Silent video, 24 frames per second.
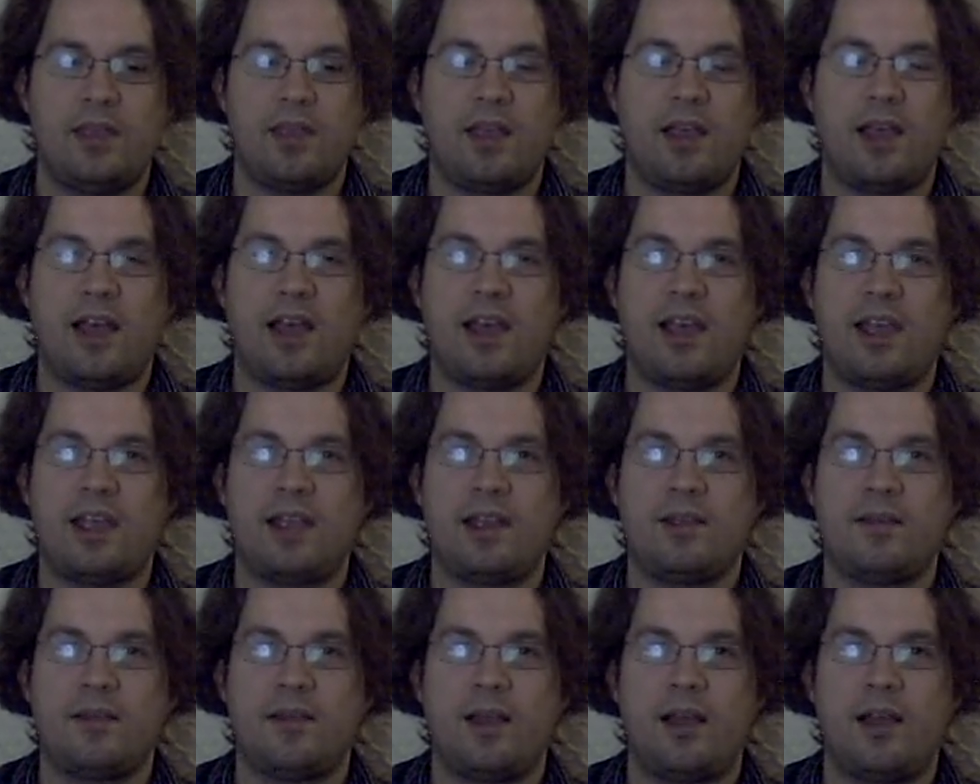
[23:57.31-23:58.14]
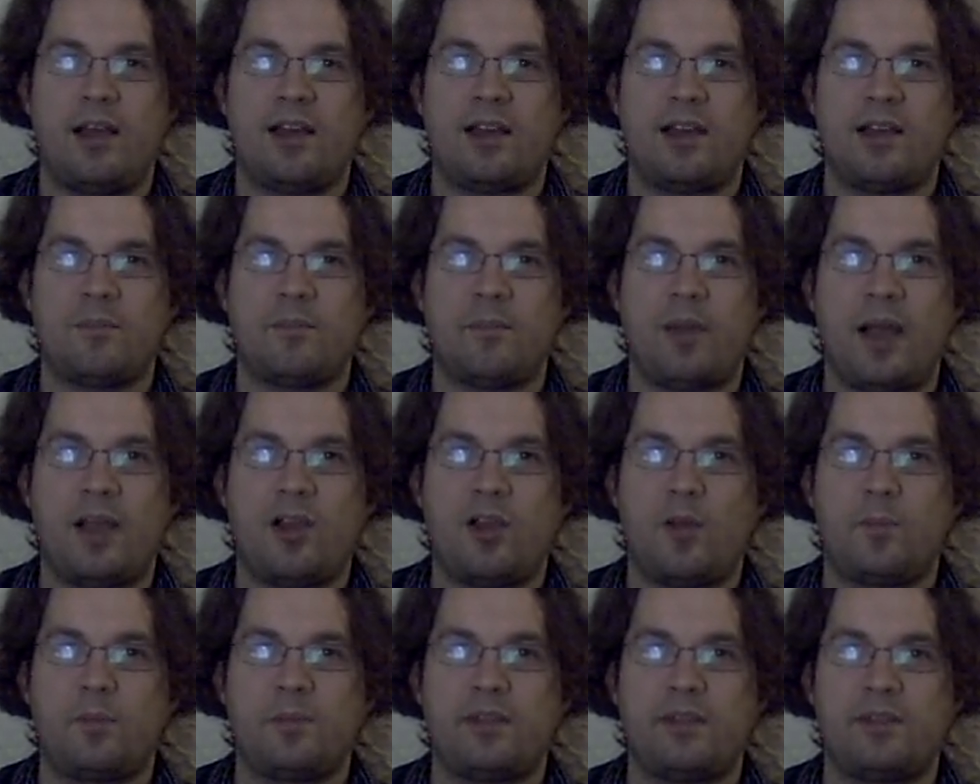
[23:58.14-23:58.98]
I, uh, I
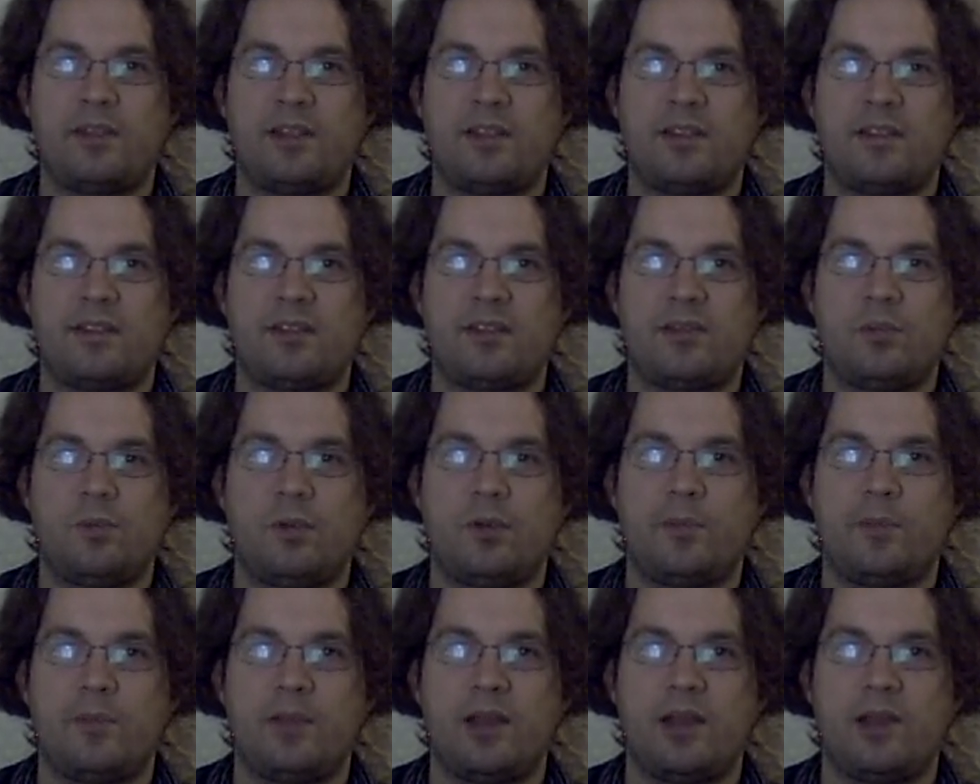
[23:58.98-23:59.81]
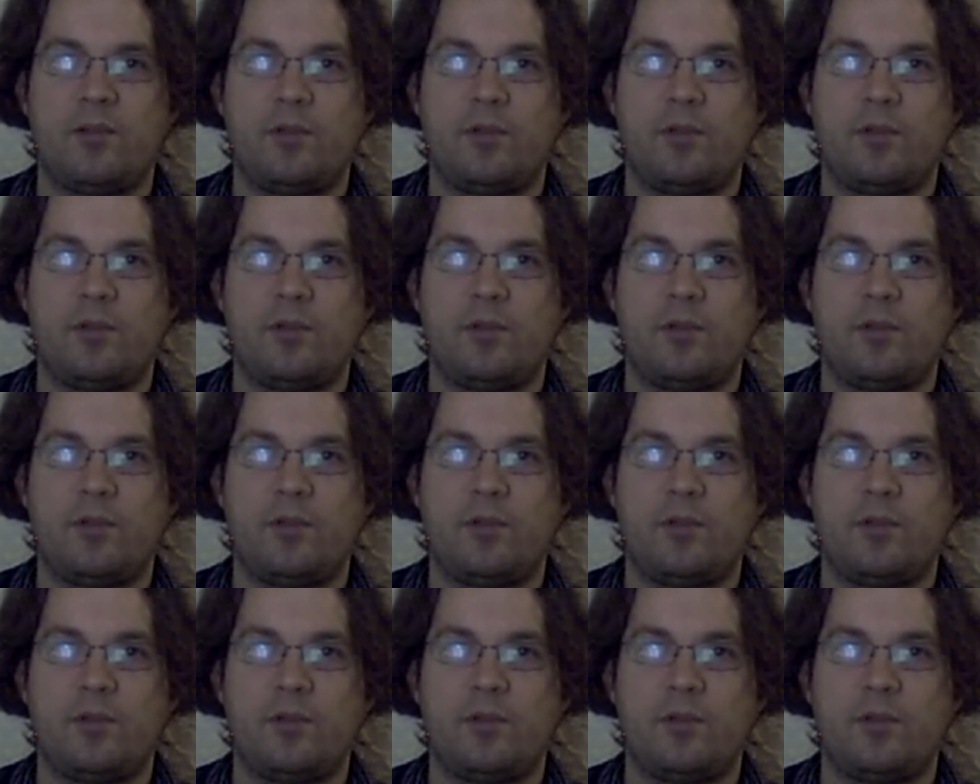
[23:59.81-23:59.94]
hope that this will, uh, will